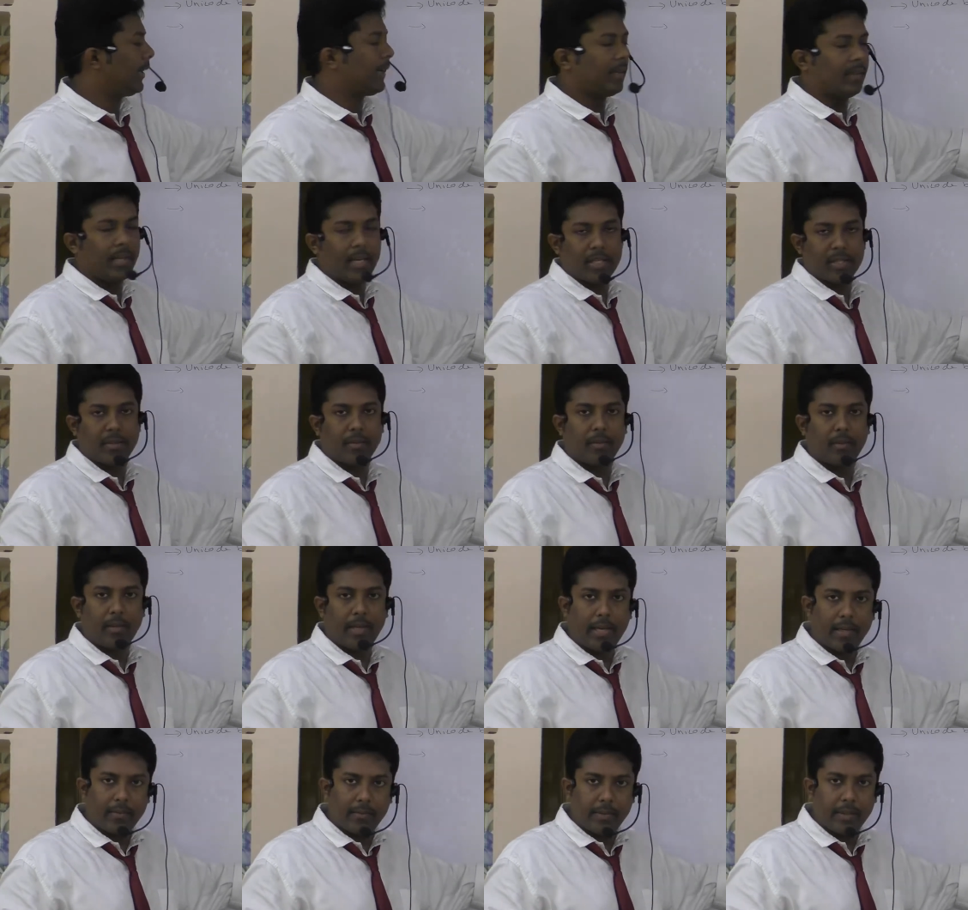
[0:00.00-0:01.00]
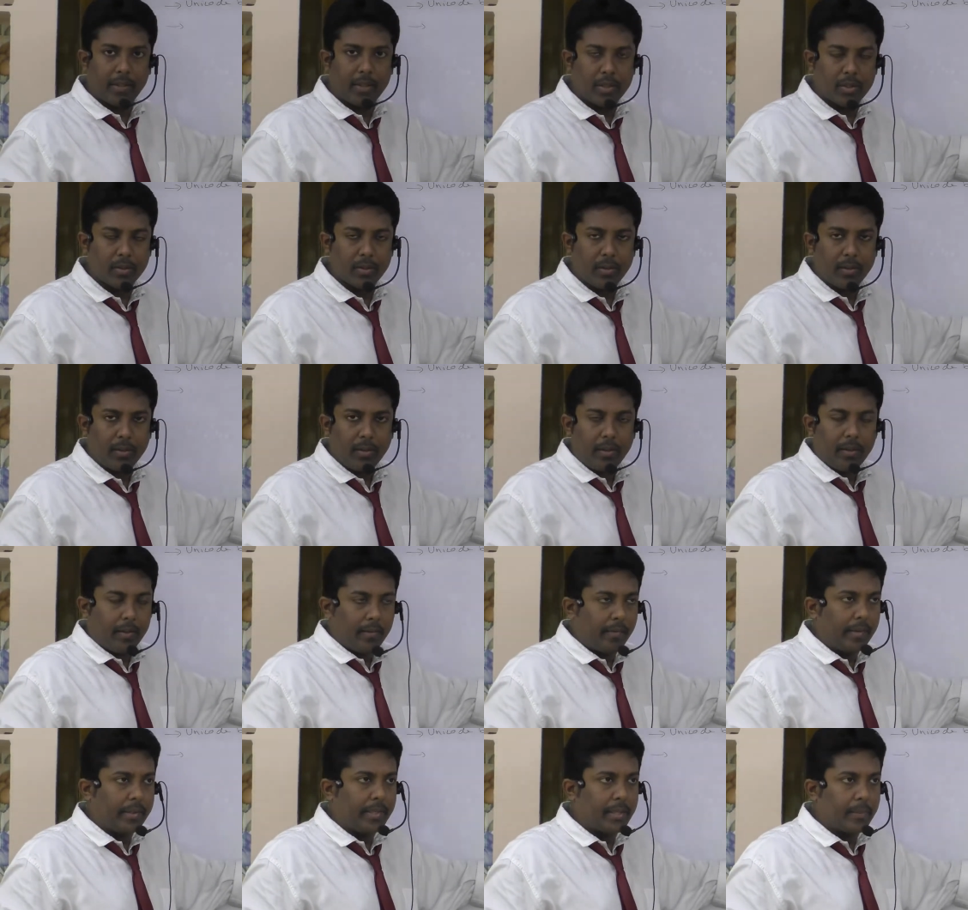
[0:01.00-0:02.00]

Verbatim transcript: international language whether